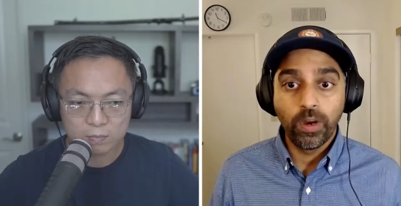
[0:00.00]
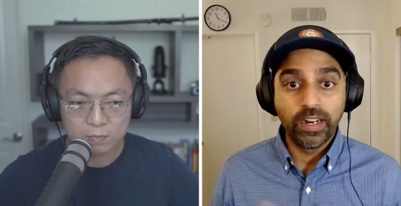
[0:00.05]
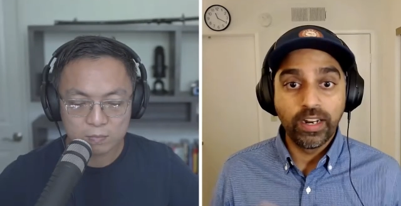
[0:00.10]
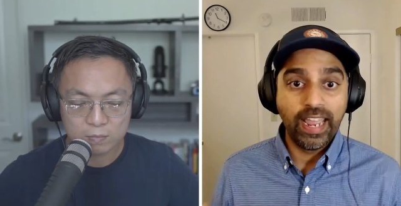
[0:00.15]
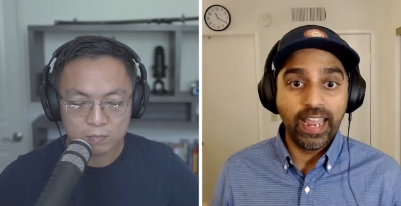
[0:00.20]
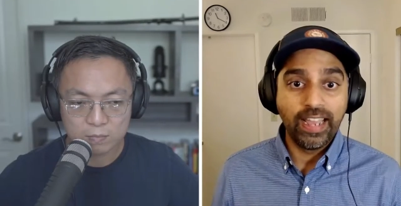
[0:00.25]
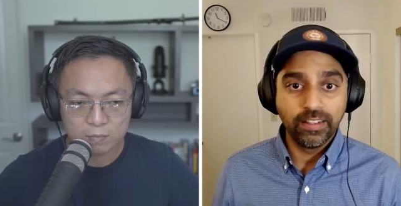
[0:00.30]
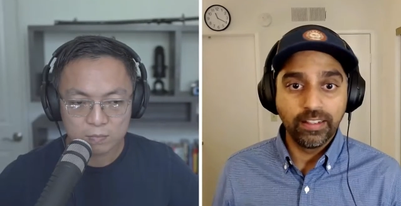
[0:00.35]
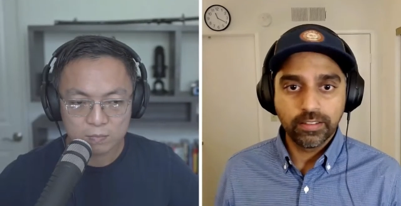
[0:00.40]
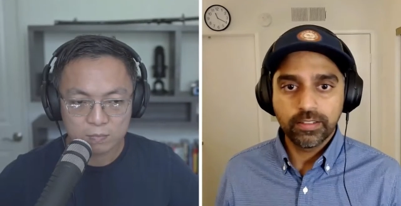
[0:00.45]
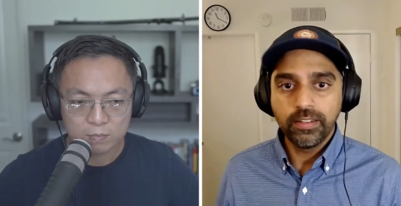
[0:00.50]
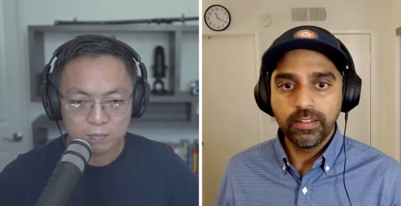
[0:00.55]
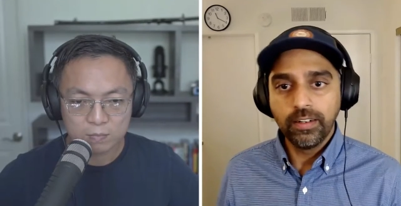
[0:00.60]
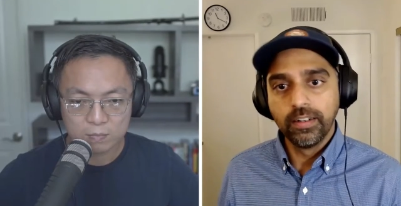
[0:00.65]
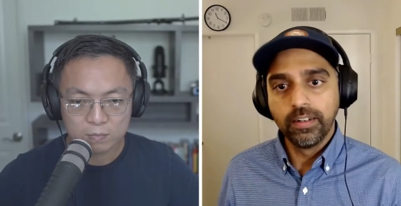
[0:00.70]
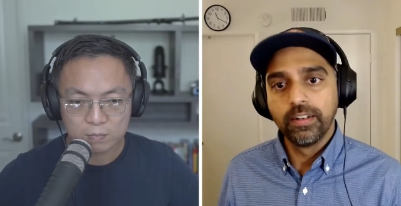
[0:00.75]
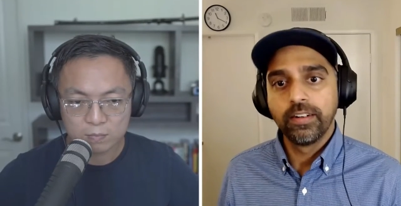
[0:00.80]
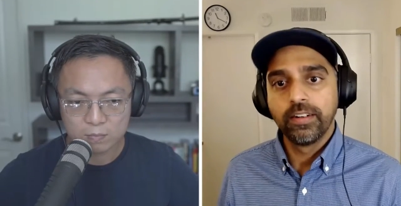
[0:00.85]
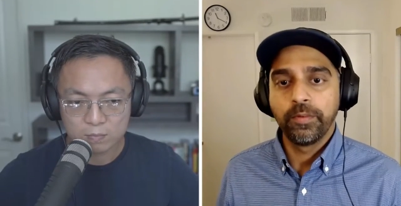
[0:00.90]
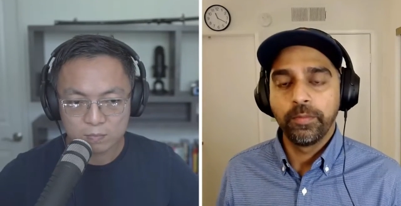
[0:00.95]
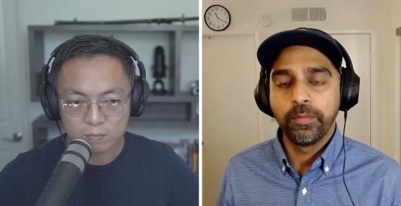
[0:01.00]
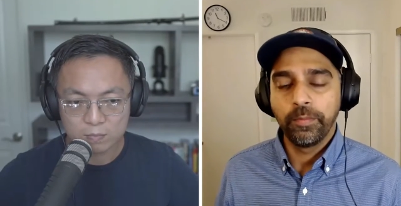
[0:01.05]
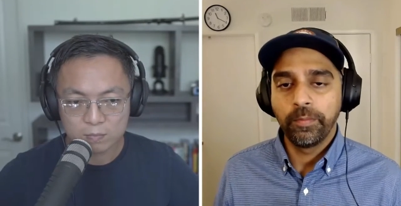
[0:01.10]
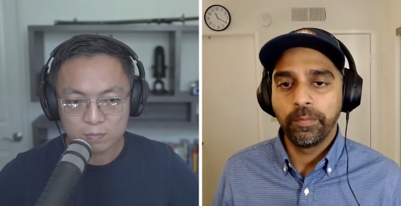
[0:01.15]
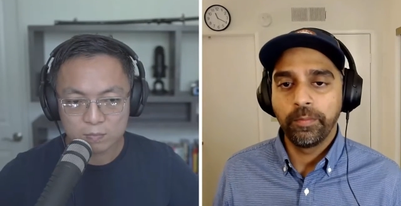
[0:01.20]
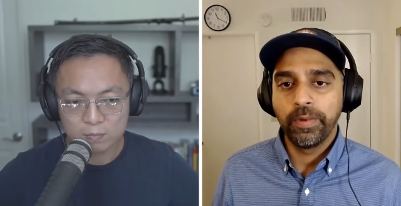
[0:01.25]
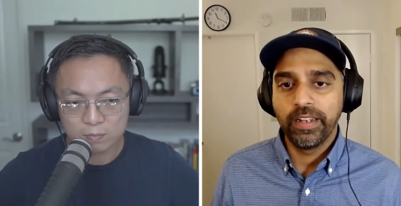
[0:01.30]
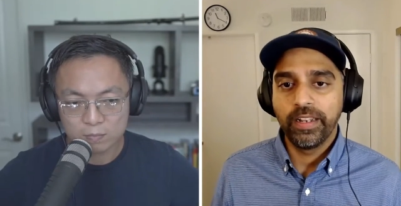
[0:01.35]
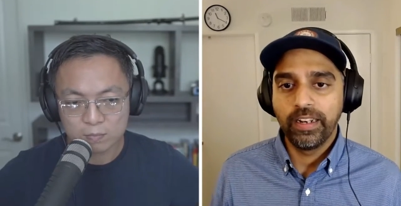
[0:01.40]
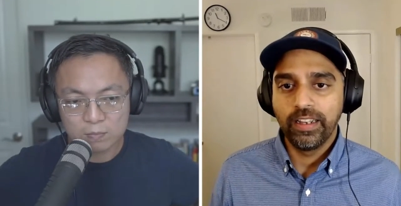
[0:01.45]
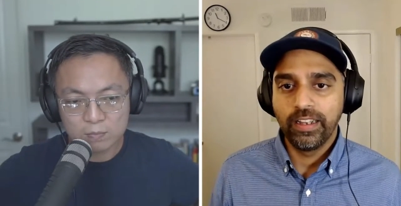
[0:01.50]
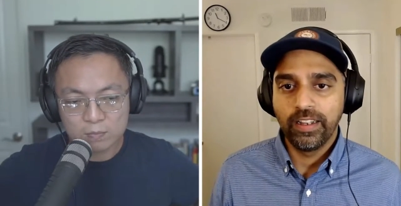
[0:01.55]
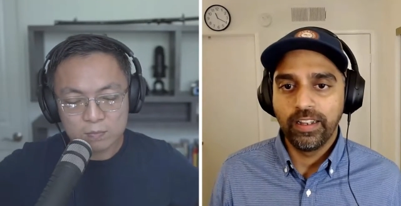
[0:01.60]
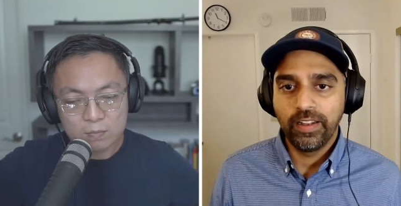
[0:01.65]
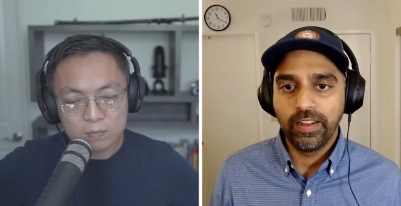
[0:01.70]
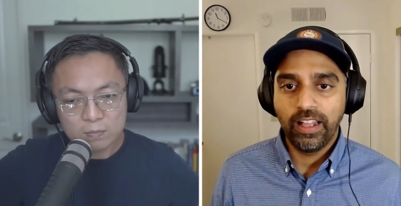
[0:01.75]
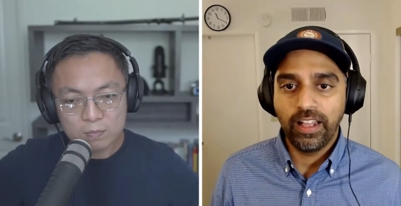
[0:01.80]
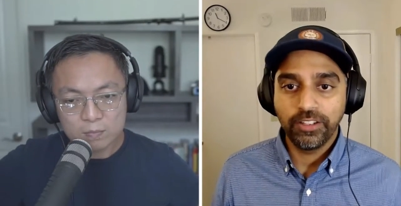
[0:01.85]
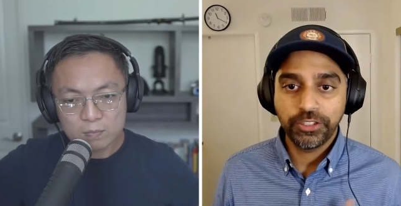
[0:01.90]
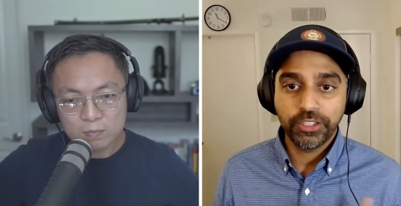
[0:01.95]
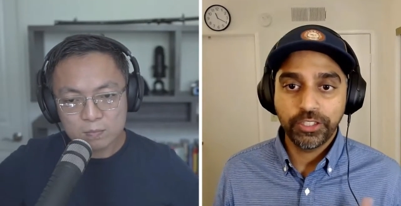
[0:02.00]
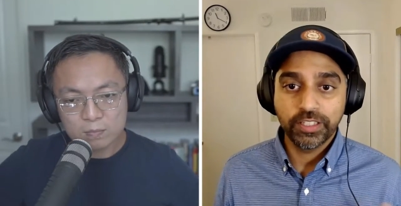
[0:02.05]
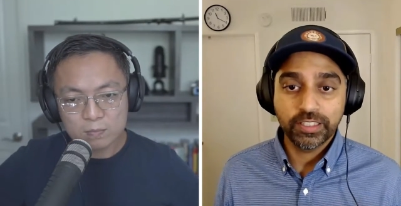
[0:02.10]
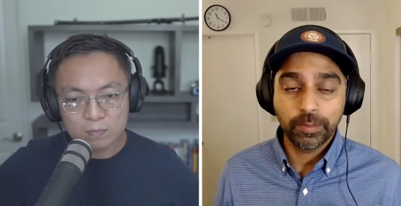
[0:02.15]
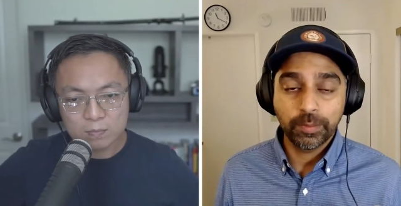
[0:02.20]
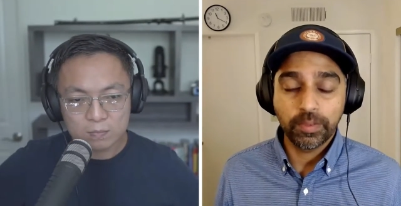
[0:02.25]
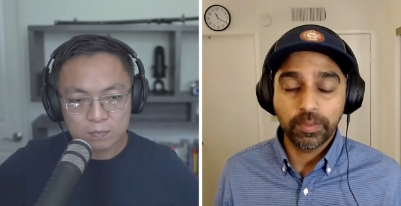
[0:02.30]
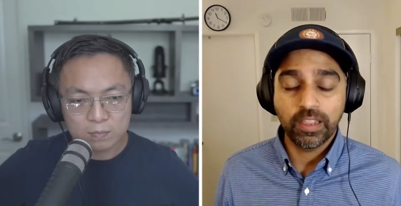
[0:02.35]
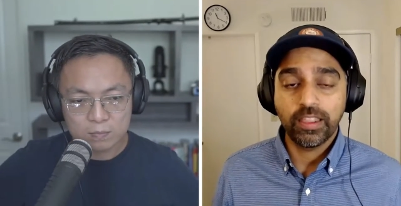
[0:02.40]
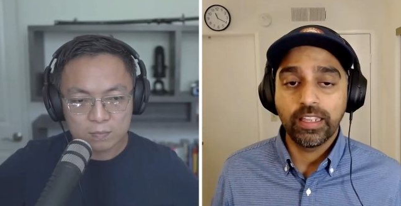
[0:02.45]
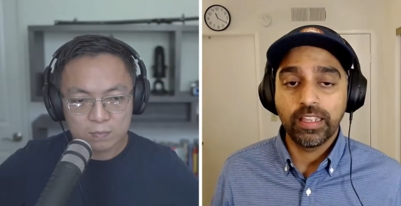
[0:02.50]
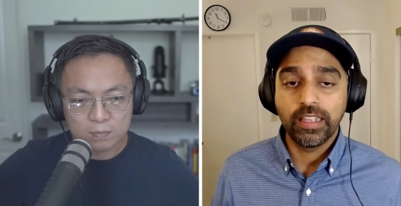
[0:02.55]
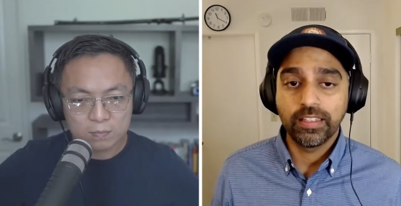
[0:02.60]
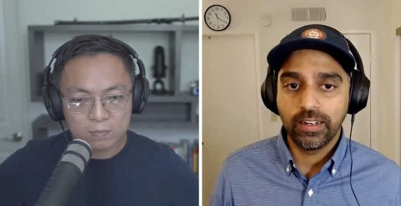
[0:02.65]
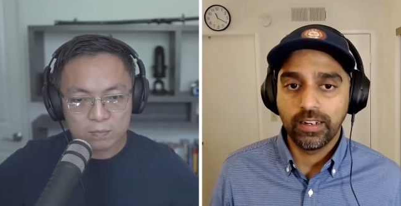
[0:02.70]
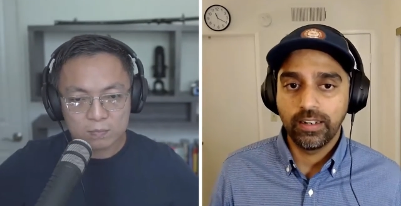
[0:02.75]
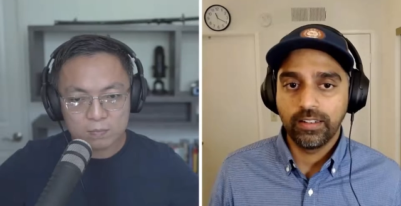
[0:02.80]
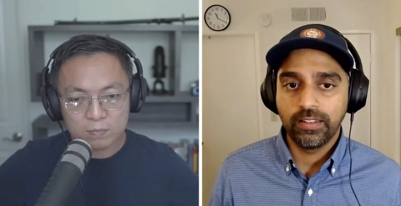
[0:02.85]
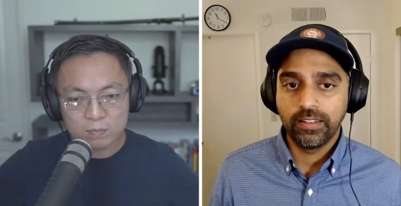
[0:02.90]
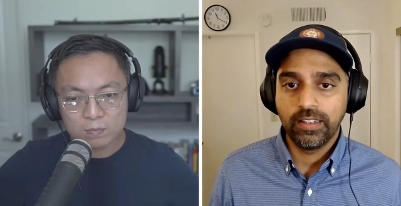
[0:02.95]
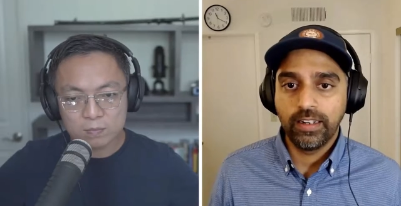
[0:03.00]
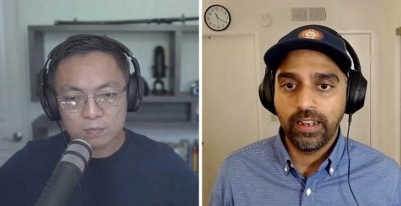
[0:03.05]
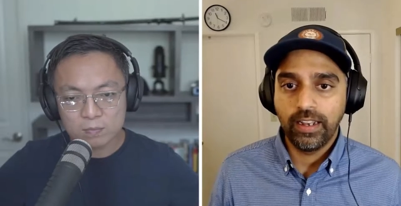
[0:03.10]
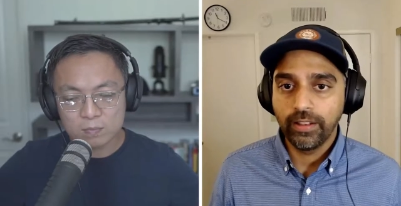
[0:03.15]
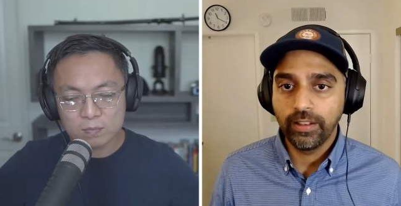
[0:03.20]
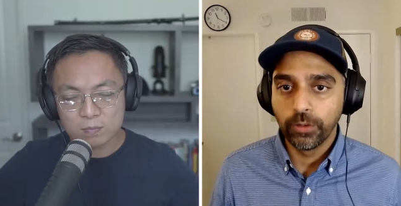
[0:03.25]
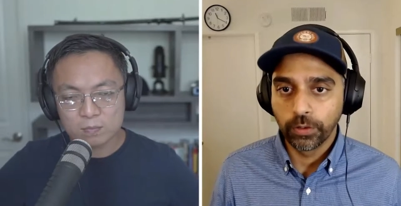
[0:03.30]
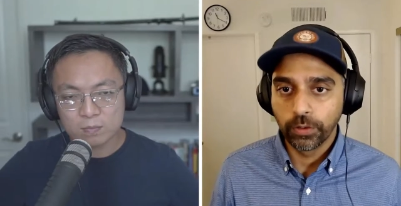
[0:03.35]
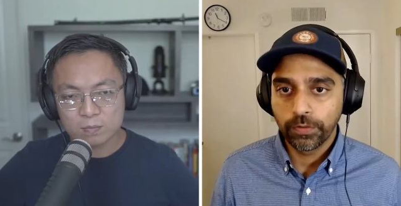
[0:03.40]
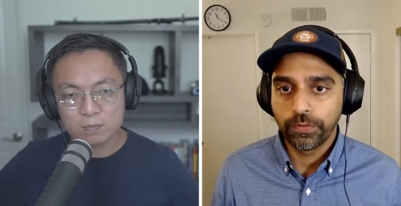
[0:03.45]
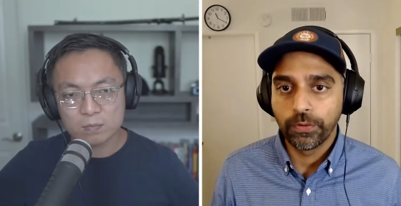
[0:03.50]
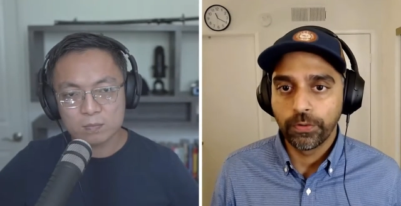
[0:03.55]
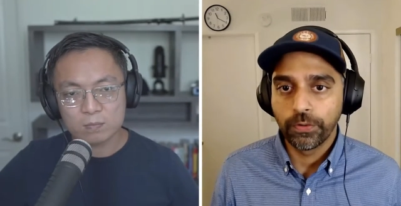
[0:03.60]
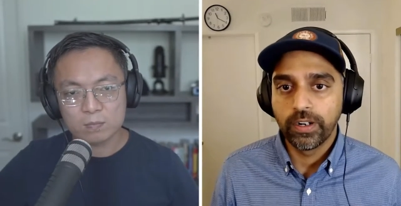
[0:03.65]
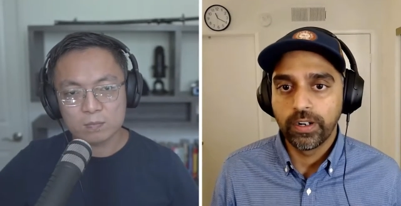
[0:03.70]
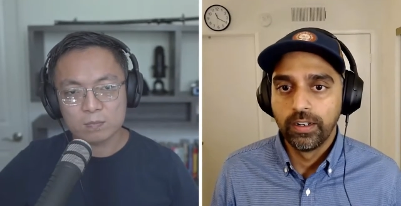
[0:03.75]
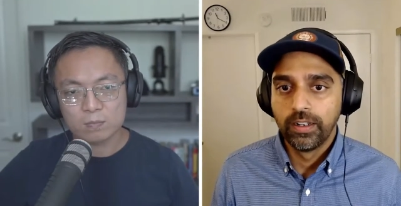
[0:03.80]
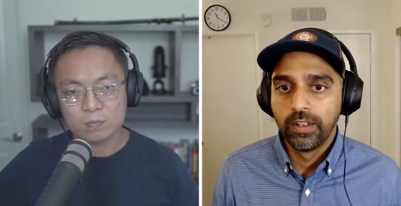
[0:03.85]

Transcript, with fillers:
Speaker 1: answer, but mm-hmm. uh, I'll share some of the things that that I look for.